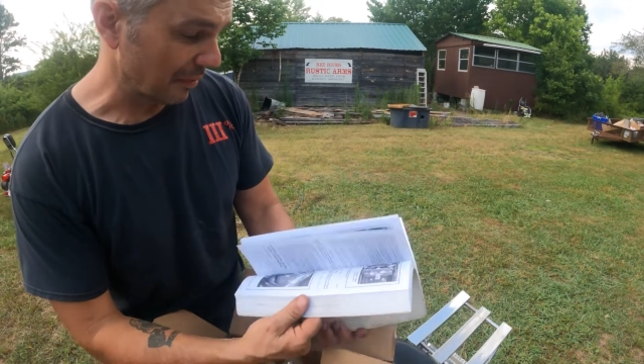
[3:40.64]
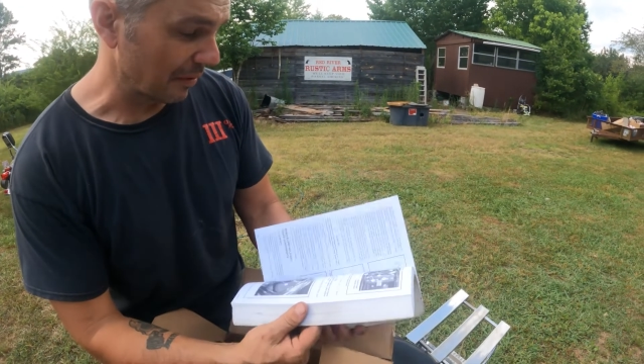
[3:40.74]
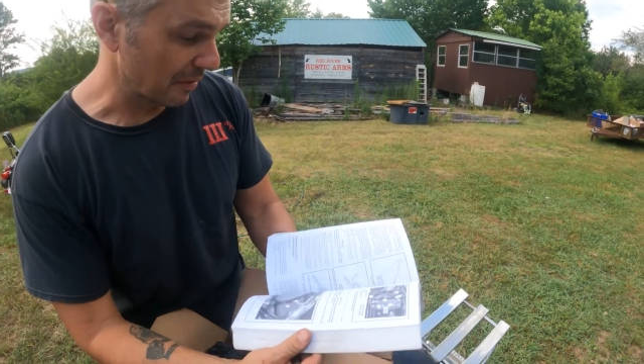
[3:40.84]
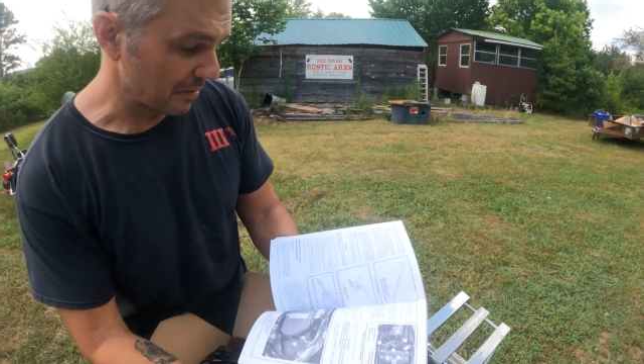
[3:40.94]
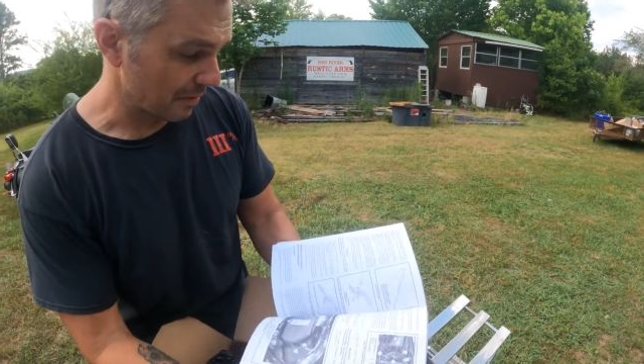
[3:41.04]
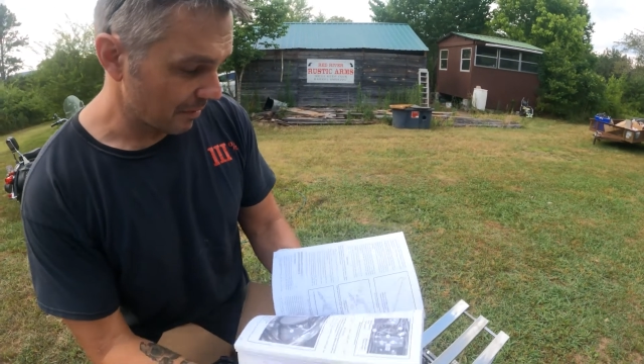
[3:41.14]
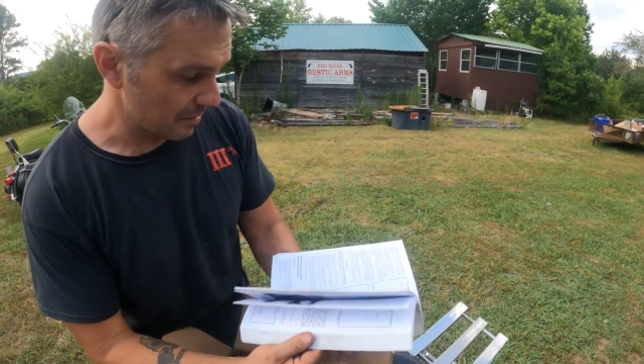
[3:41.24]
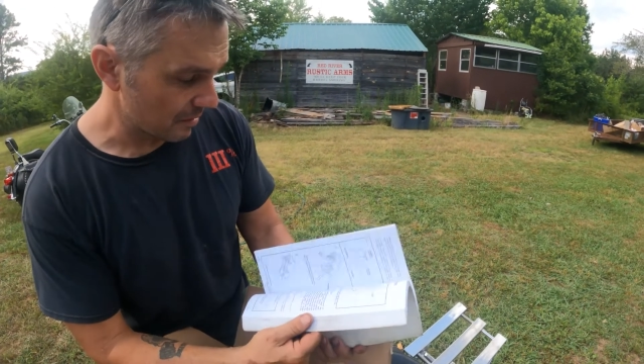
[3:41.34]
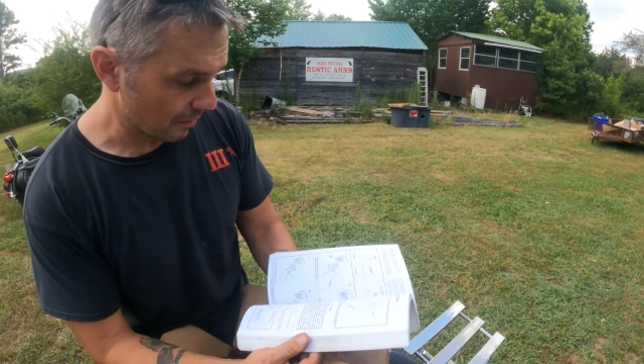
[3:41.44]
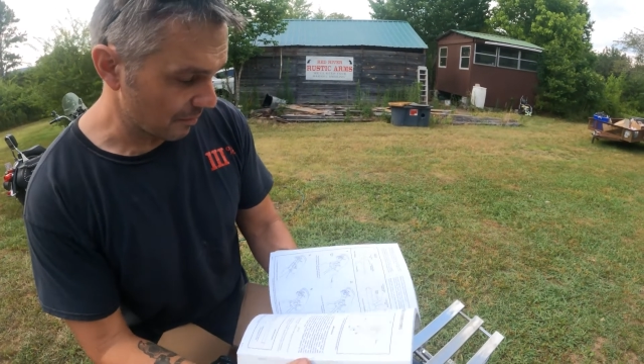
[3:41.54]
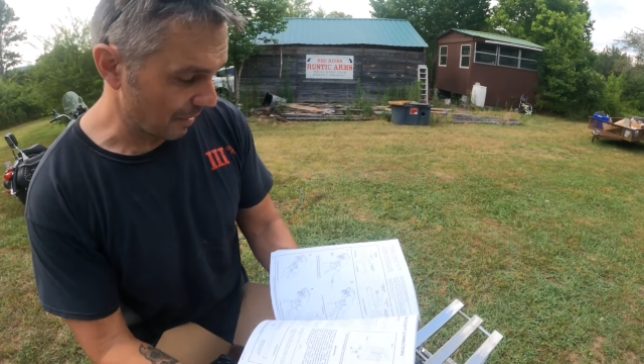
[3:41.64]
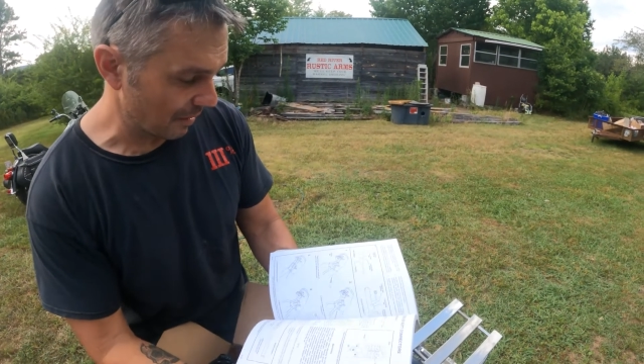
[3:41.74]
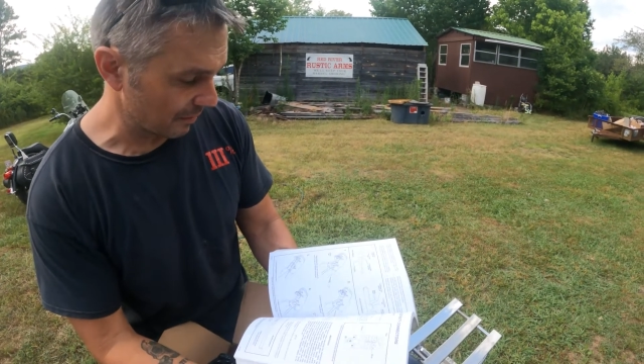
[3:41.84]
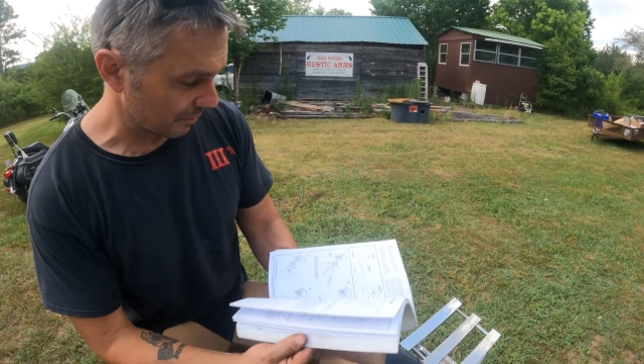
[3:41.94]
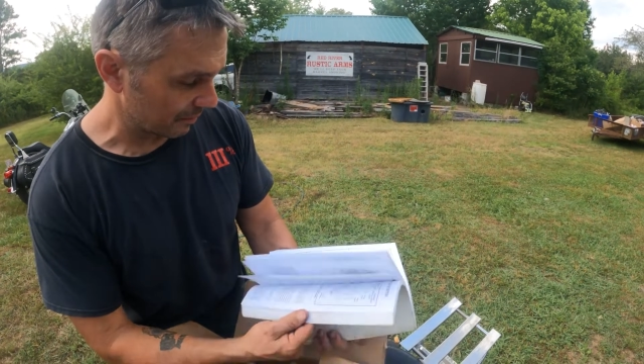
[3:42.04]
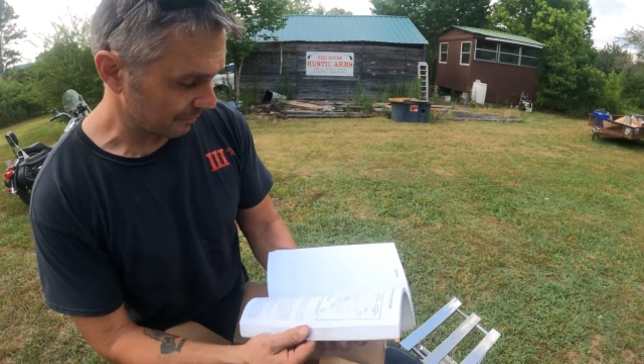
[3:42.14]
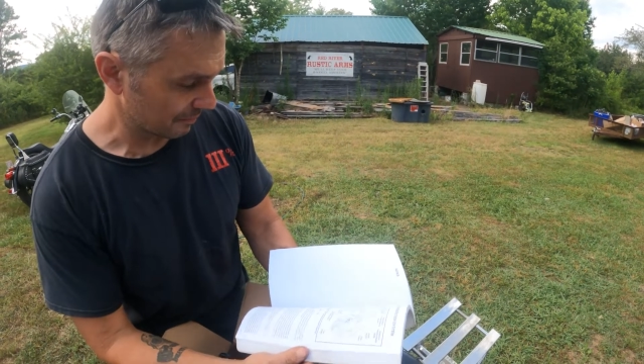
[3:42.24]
pretty good. This is a good manual.